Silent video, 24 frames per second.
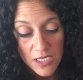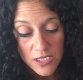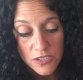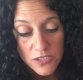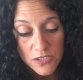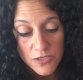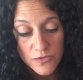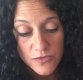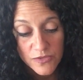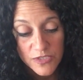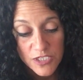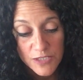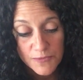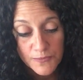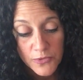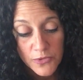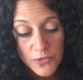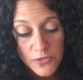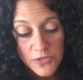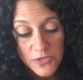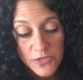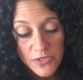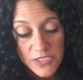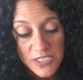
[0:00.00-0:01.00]
So this
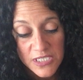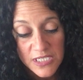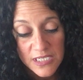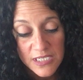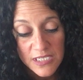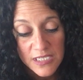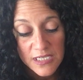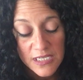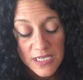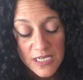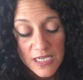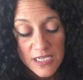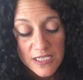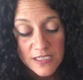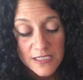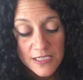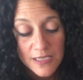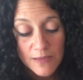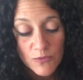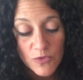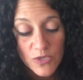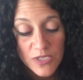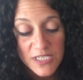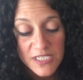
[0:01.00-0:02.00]
person,
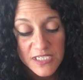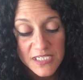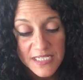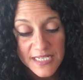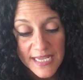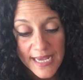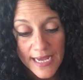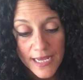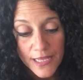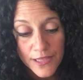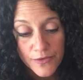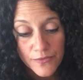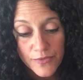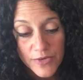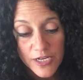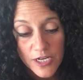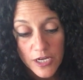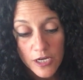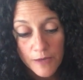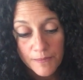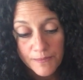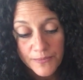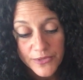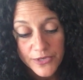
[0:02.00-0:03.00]
someone is gathering
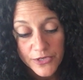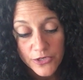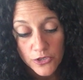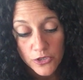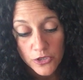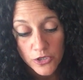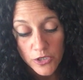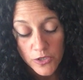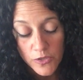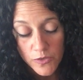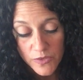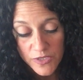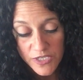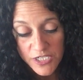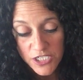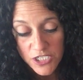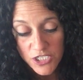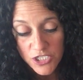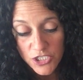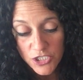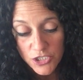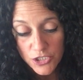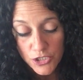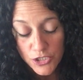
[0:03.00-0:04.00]
up their
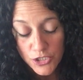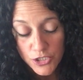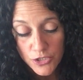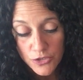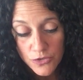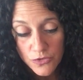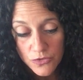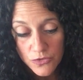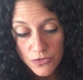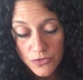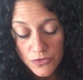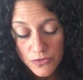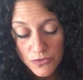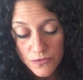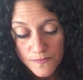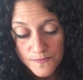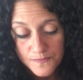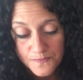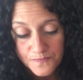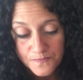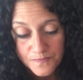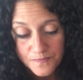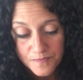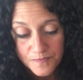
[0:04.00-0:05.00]
courage to
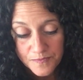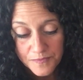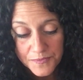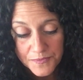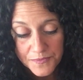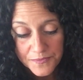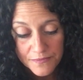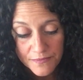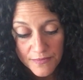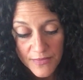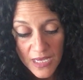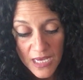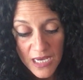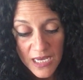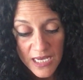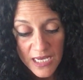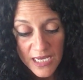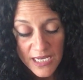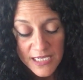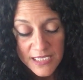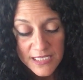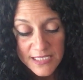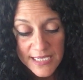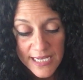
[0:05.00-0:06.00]

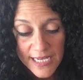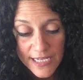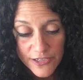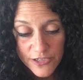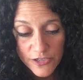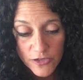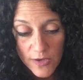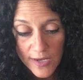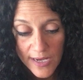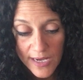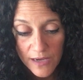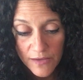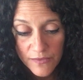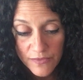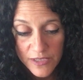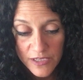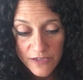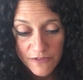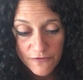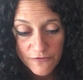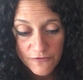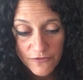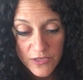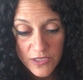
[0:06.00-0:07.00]
tell you how they
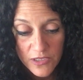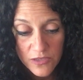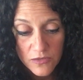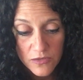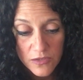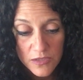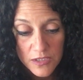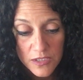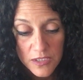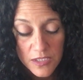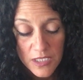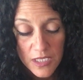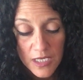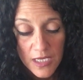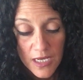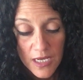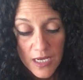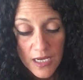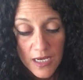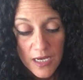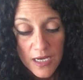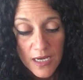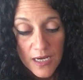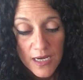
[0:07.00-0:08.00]
feel,
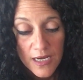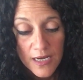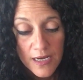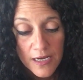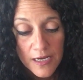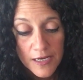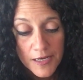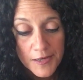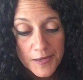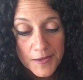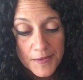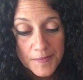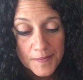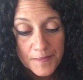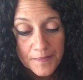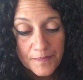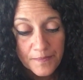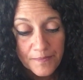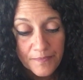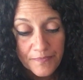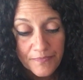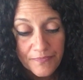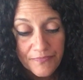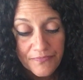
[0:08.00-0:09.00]

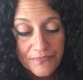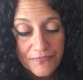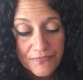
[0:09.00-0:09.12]
um,